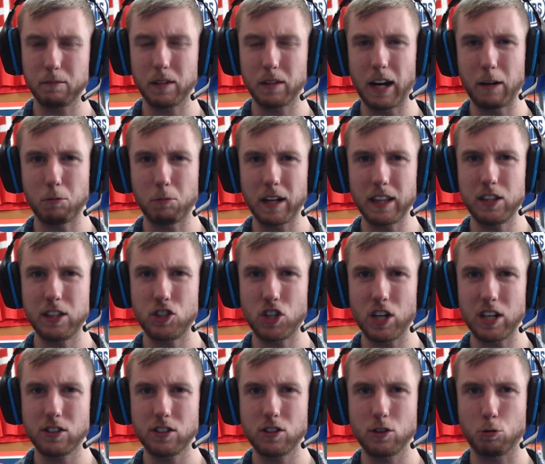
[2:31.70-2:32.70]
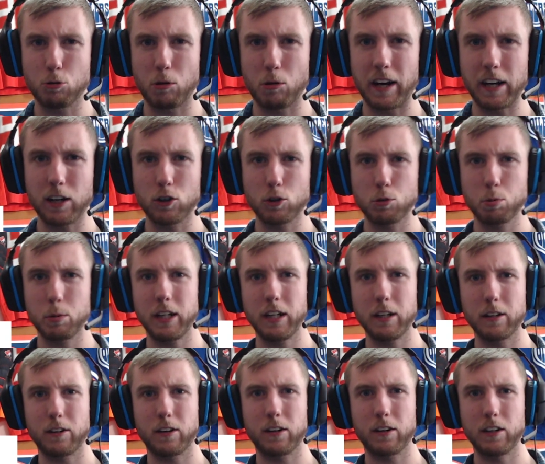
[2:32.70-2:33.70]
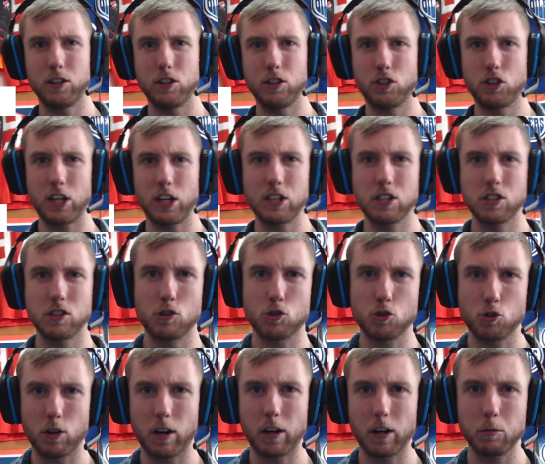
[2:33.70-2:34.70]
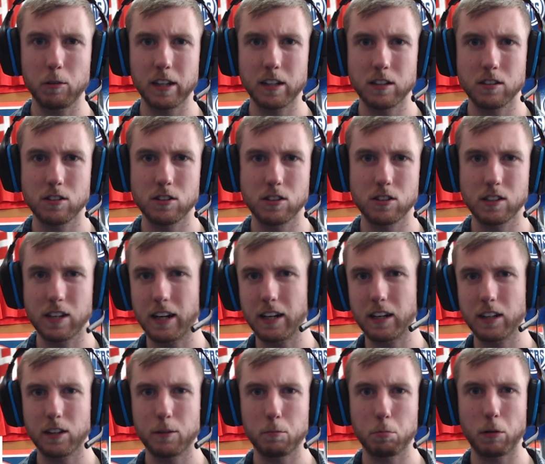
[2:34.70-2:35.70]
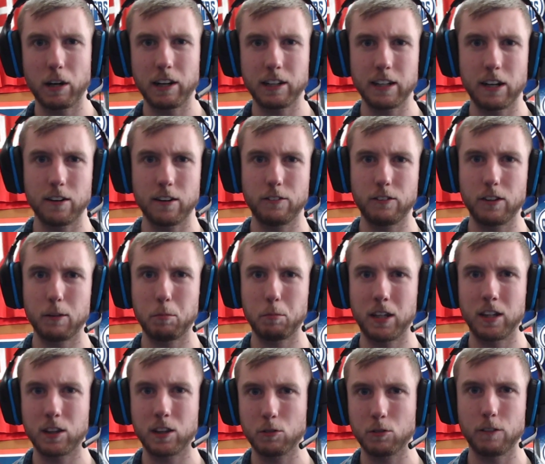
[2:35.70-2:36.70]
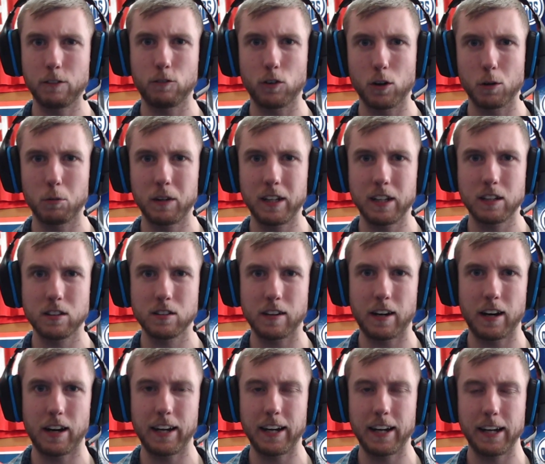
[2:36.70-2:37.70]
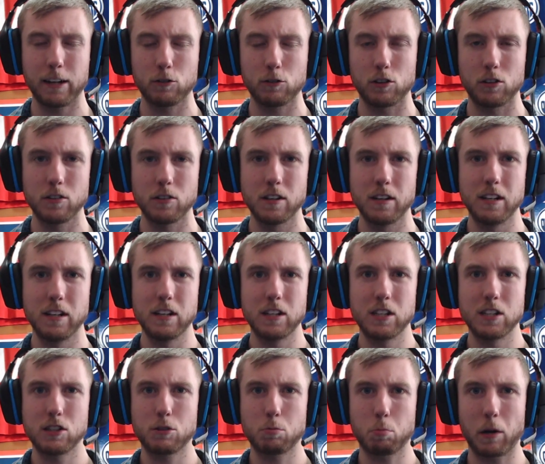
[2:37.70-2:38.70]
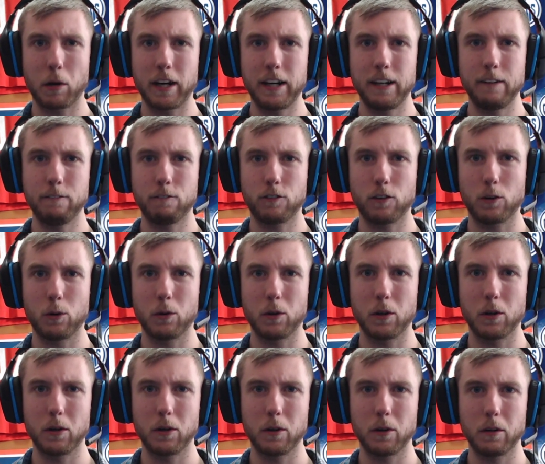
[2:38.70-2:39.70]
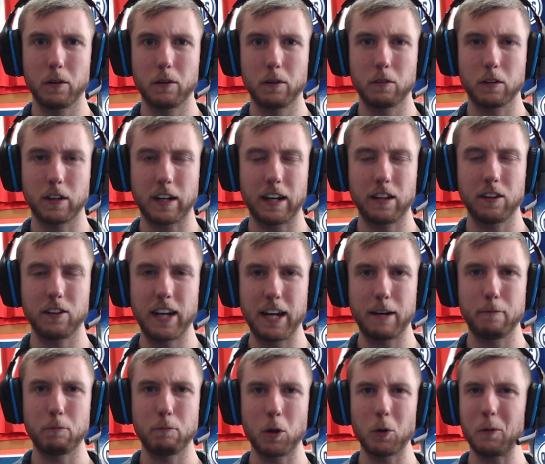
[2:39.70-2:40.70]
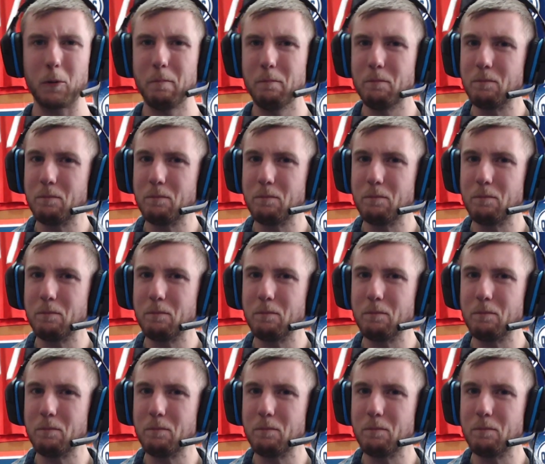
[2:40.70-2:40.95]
read the Jason Greger tweet on Jason Strudwick's kind of breakdown of it being 3 to 4 weeks, a high ankle sprain for Kailer Yamamoto.